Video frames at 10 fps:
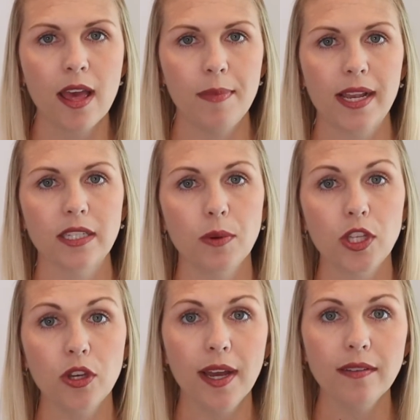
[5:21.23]
Because
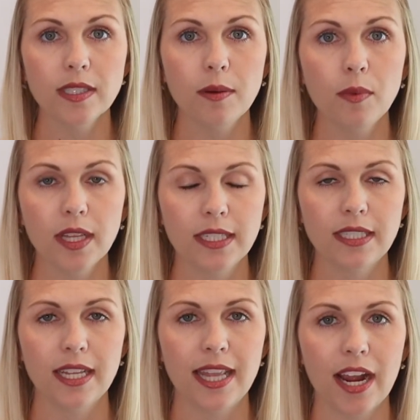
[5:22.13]
when you have someone
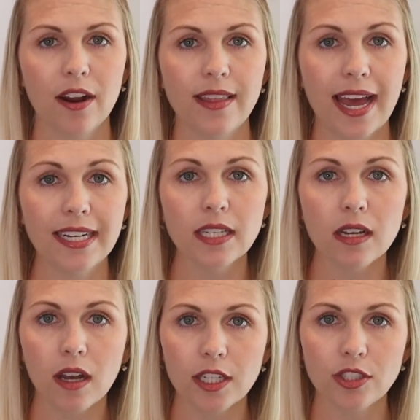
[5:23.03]
listed there, that is a
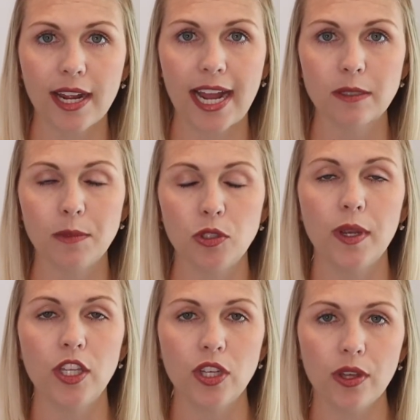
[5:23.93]
contract
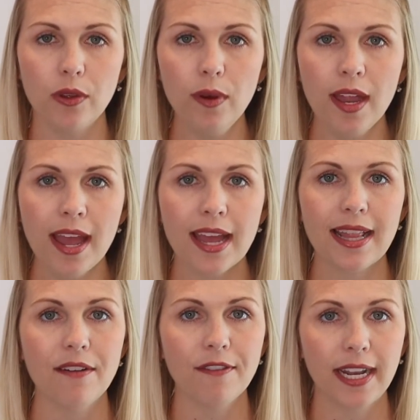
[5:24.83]
between you and
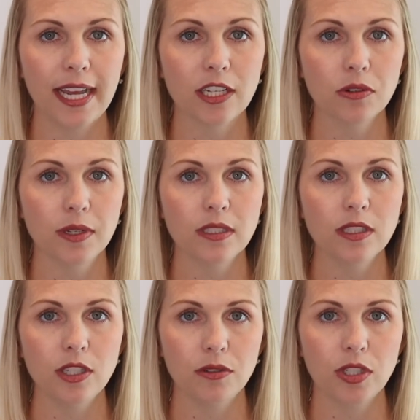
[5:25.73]
that financial
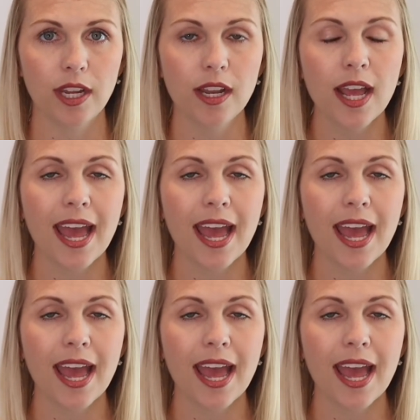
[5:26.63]
institution,